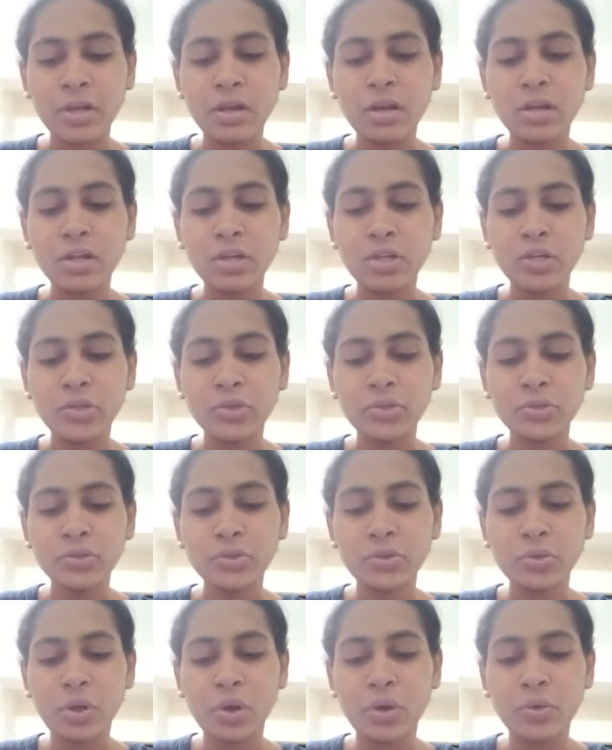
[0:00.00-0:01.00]
continues
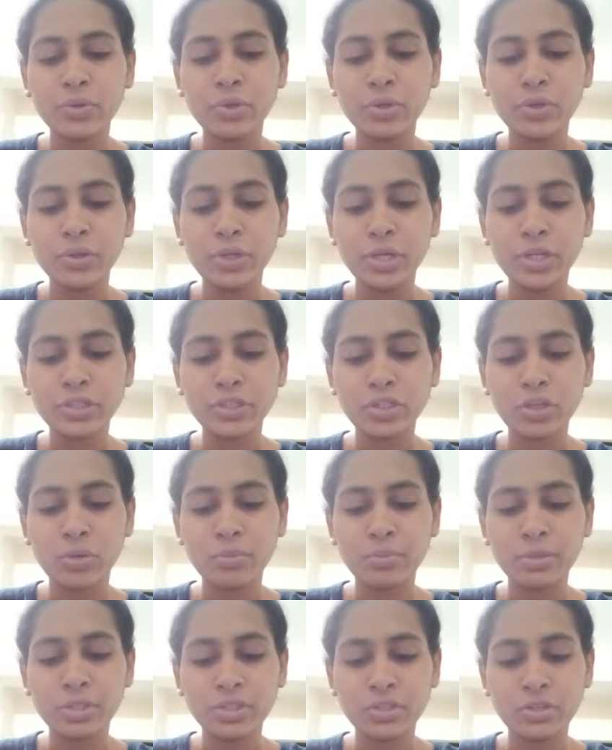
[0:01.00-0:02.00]
throughout the duration
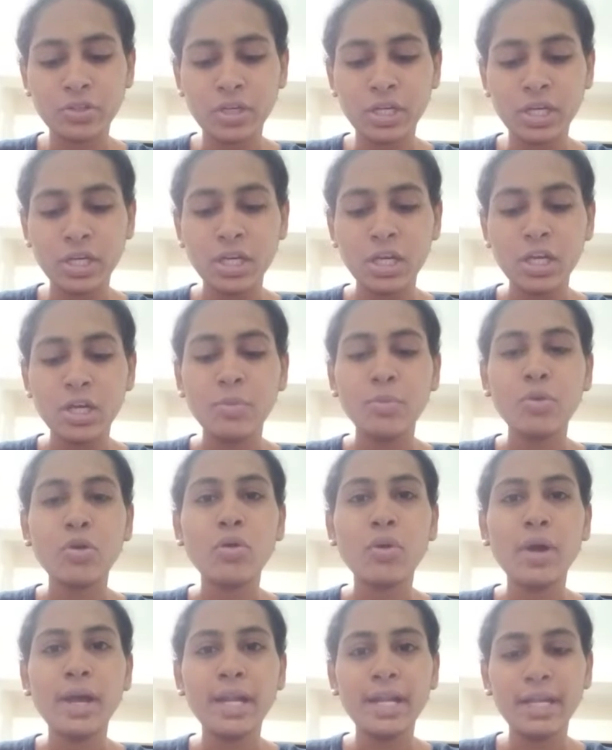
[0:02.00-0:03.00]
of the study,
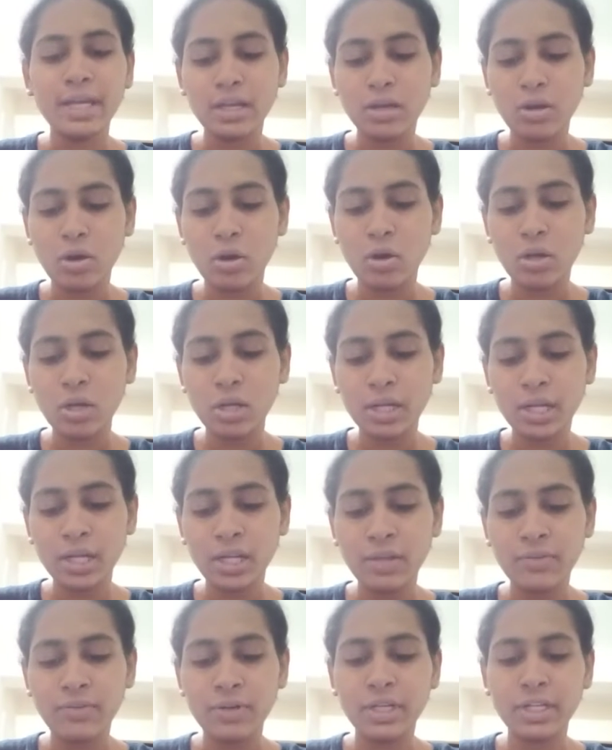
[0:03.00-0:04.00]
providing all
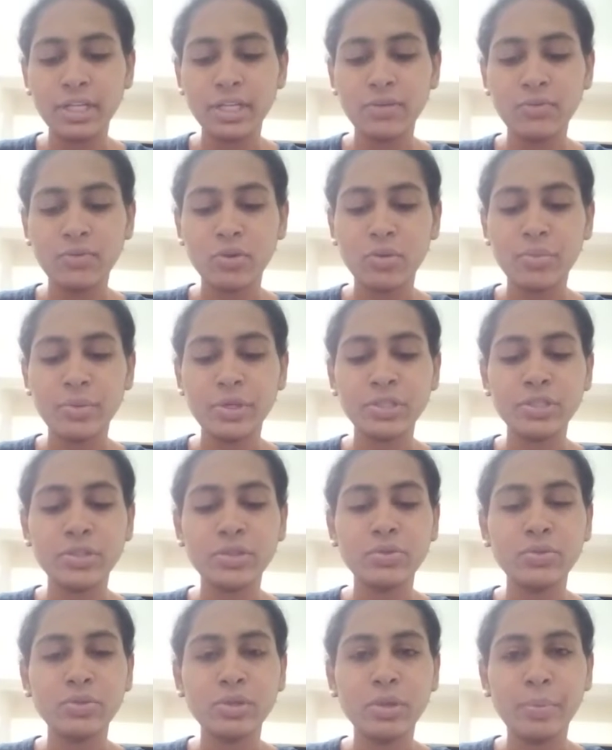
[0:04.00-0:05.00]
relevant information
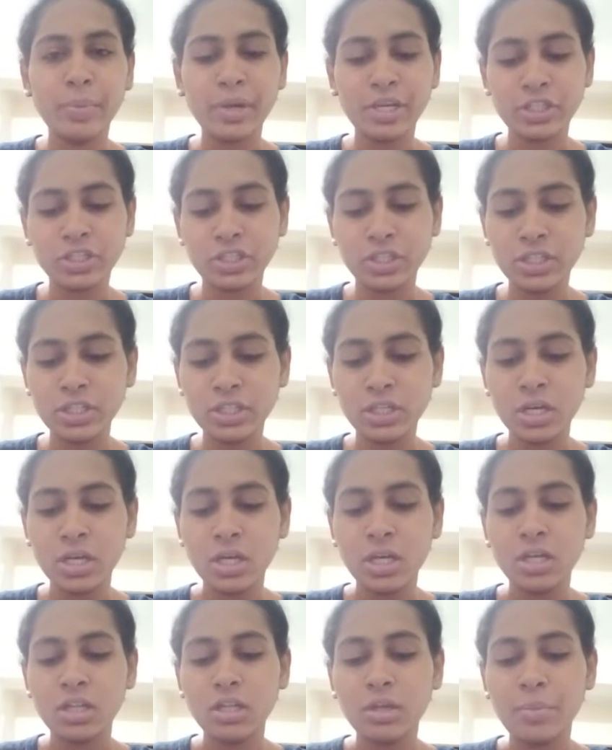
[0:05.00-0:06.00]
to the patient.
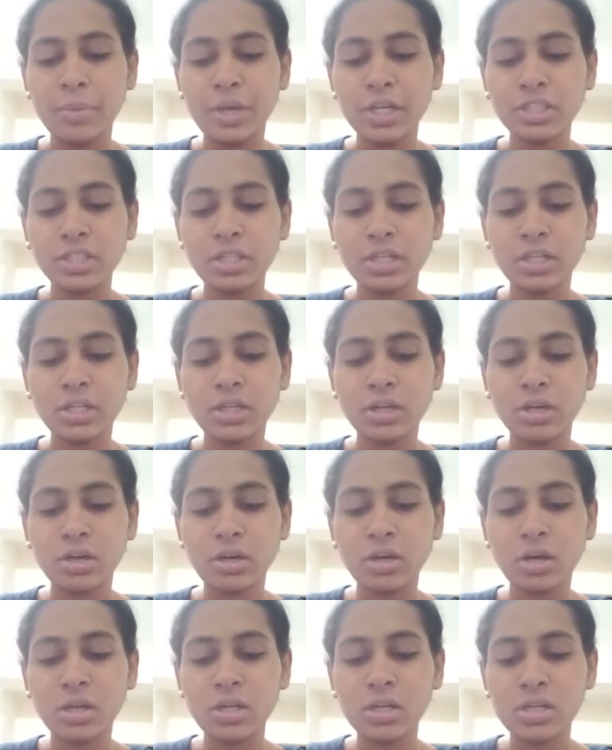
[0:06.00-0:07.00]
The patient
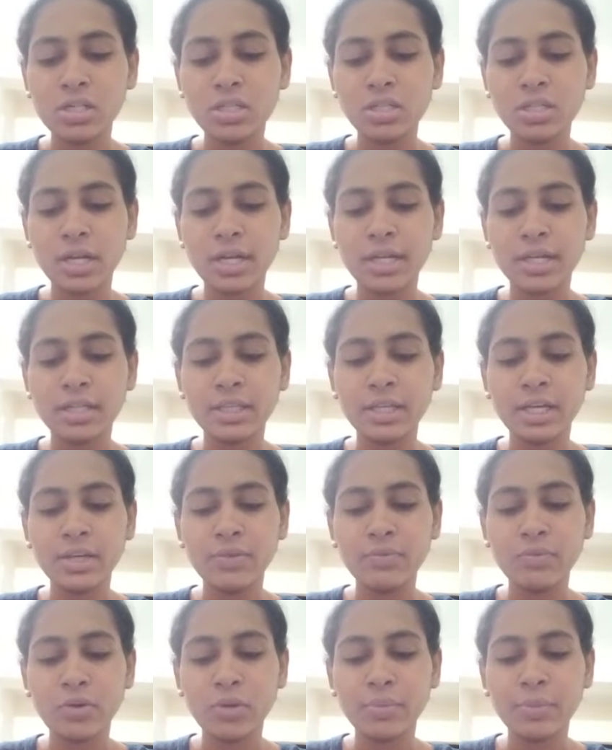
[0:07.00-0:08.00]
understanding the
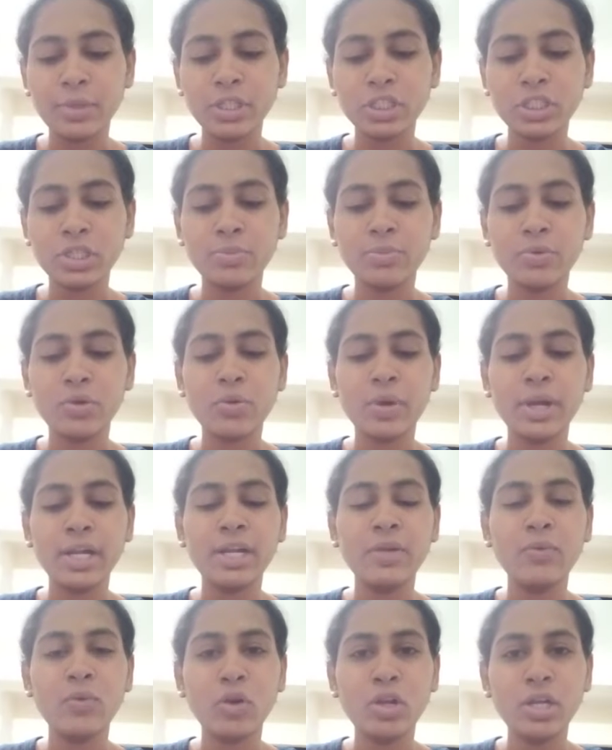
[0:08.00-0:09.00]
information
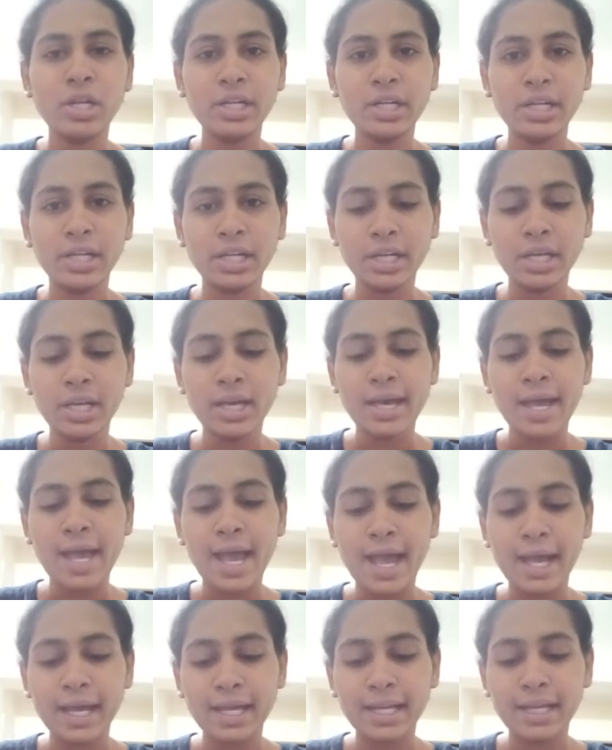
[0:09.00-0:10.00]
provided voluntary,
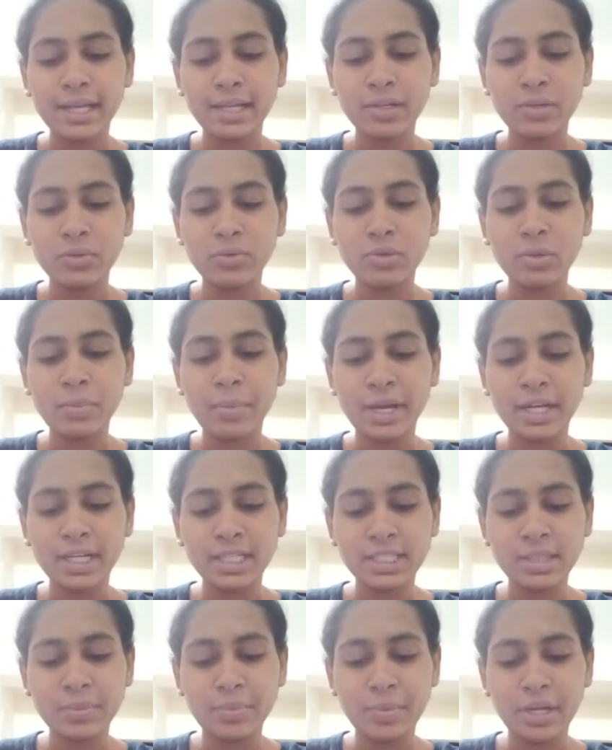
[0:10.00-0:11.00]
agreeing to the
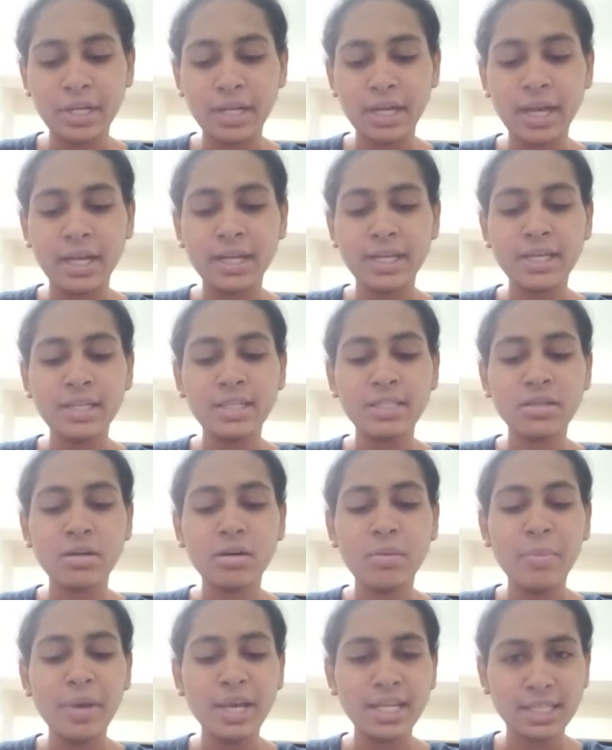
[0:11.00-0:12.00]
participant, and is
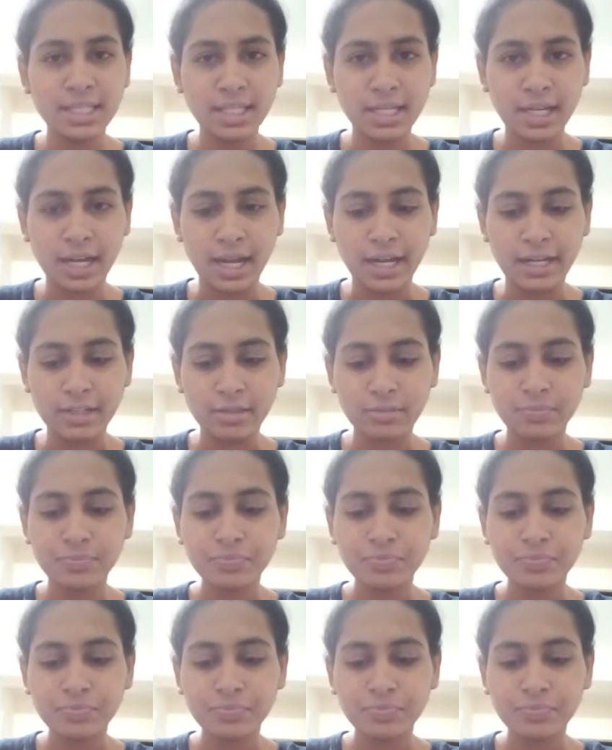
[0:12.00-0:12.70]
a basic right.